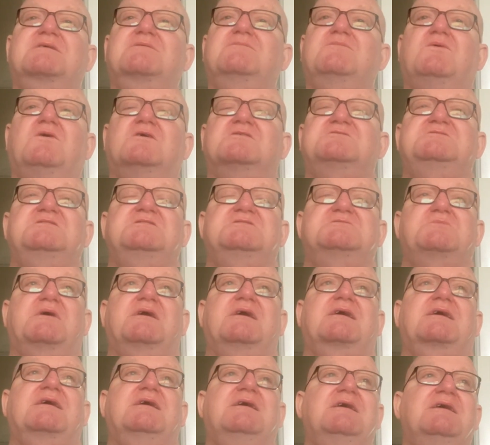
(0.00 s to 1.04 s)
watch each
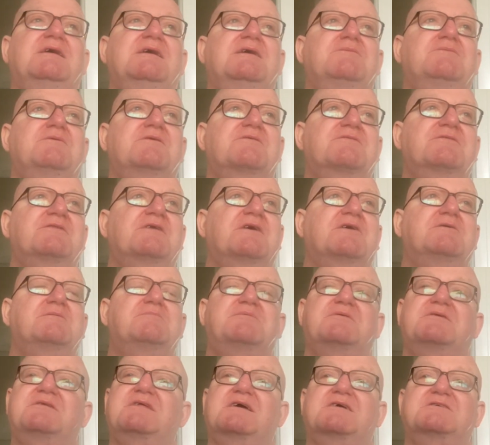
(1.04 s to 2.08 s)
week with no
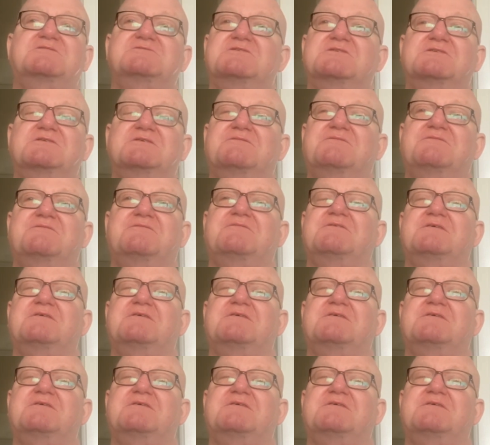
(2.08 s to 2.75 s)
prediction of